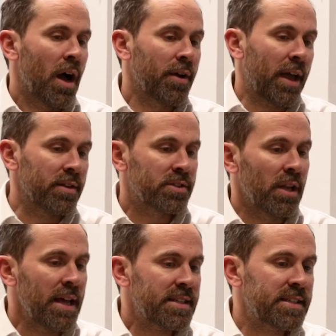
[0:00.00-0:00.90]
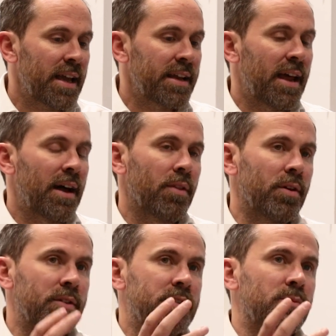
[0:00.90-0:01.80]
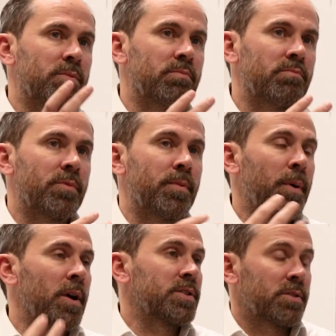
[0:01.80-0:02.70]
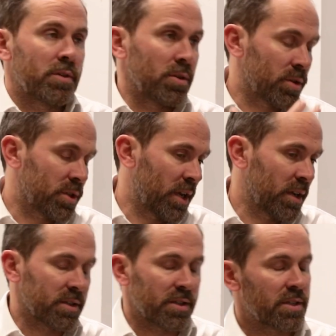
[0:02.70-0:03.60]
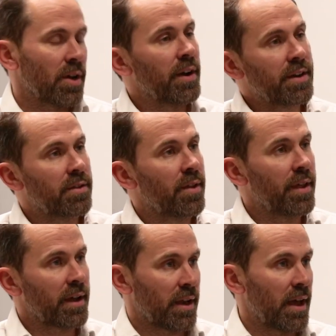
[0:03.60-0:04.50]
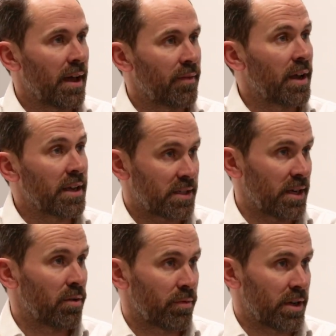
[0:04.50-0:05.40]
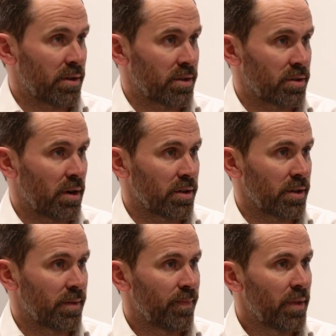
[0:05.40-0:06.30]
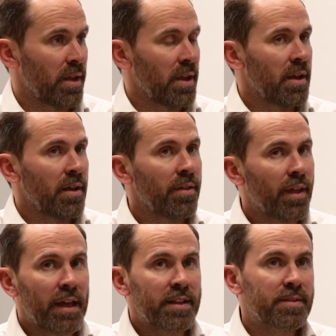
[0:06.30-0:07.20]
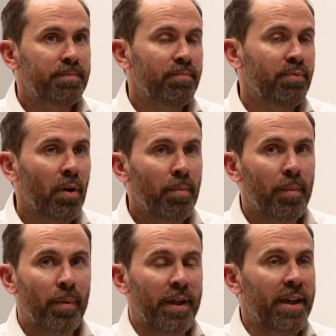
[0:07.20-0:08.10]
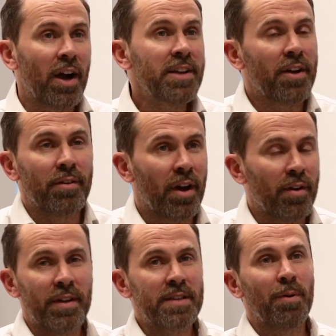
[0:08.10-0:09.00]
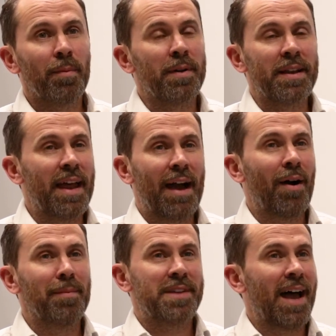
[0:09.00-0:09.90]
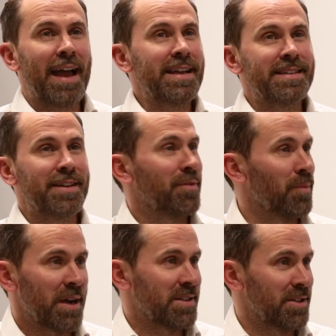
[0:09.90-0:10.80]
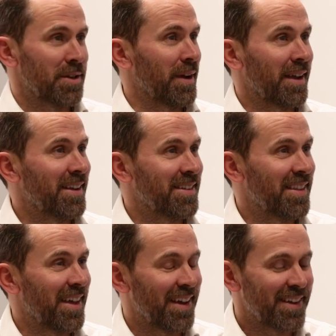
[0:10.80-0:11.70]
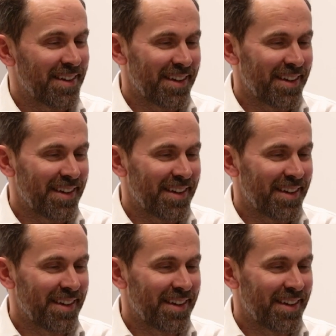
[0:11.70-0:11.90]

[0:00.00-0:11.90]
Okay, so let's say now that the person that you're seeing has decided that they're going to have an ACL reconstruction. There's probably, I don't know, there's probably now up to 8 different ways of doing it, isn't there?